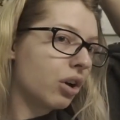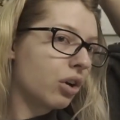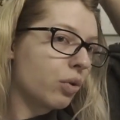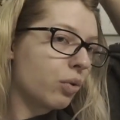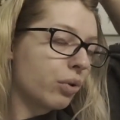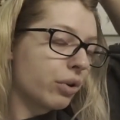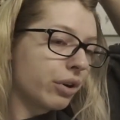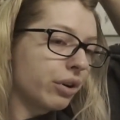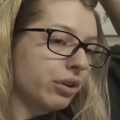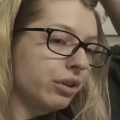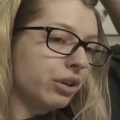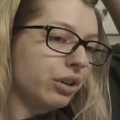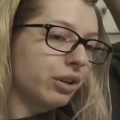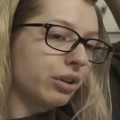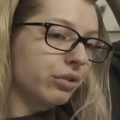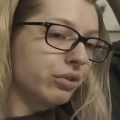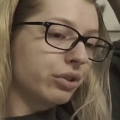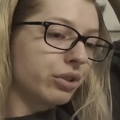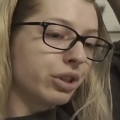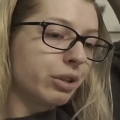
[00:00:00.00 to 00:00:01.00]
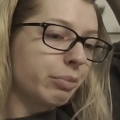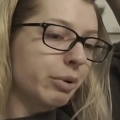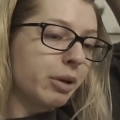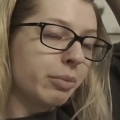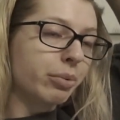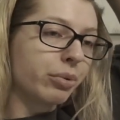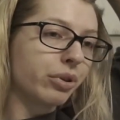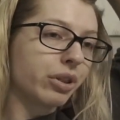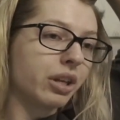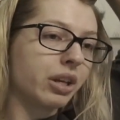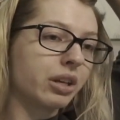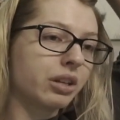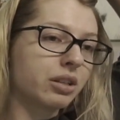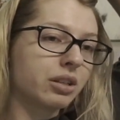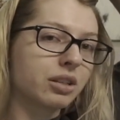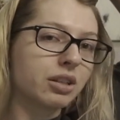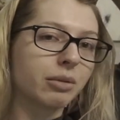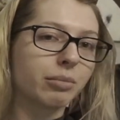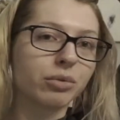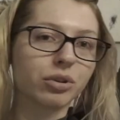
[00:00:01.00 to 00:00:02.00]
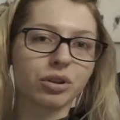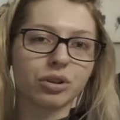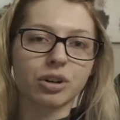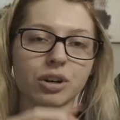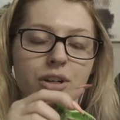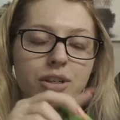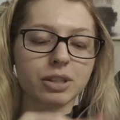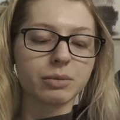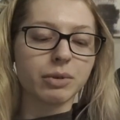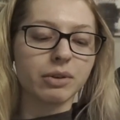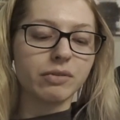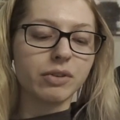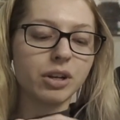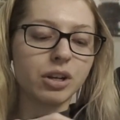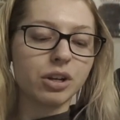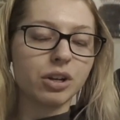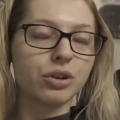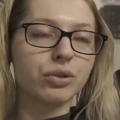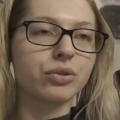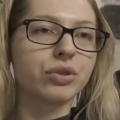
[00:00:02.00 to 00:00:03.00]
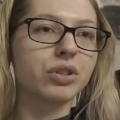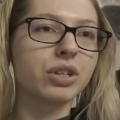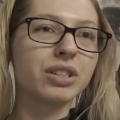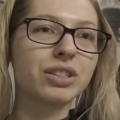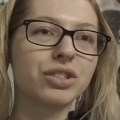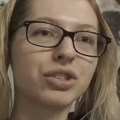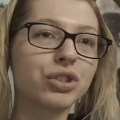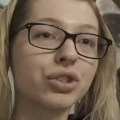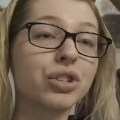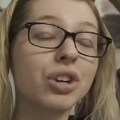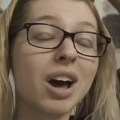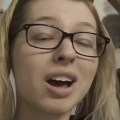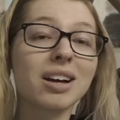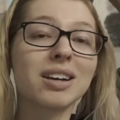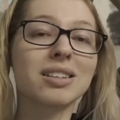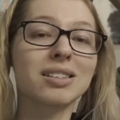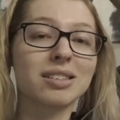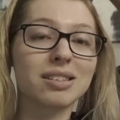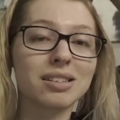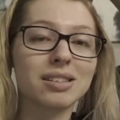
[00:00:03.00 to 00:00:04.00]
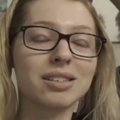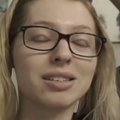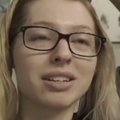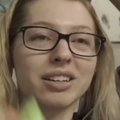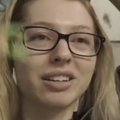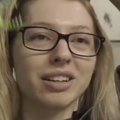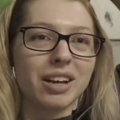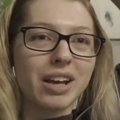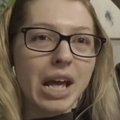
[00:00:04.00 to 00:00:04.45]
or, you know, just the people that stumble across my videos, it's just not consistent.